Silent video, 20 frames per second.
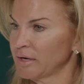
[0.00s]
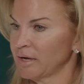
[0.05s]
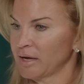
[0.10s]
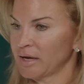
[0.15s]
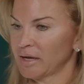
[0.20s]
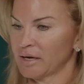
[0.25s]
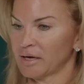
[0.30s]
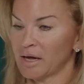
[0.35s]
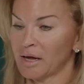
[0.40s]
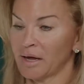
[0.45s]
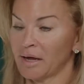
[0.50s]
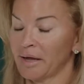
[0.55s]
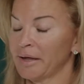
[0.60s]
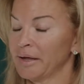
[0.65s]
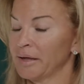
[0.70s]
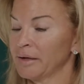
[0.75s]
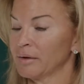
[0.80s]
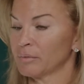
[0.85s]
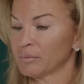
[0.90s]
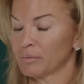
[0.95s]
And
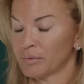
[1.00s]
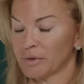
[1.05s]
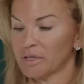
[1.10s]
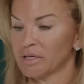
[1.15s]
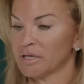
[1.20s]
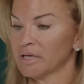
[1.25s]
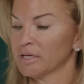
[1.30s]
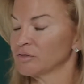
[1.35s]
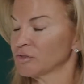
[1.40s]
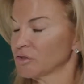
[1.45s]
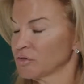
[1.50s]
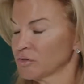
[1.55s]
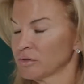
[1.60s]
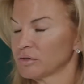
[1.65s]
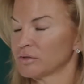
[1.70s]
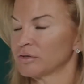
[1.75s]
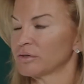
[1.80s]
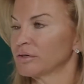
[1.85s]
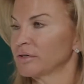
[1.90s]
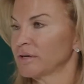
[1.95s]
I really just
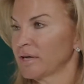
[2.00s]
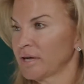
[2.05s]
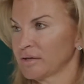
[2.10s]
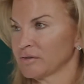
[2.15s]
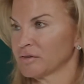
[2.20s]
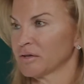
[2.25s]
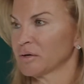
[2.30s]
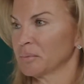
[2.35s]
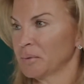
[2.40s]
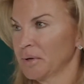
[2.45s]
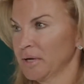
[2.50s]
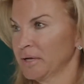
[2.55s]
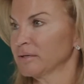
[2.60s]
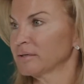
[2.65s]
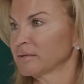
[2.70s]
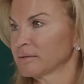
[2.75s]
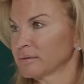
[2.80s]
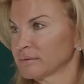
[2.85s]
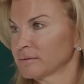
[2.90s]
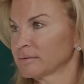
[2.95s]
learned as I
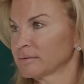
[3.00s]
went.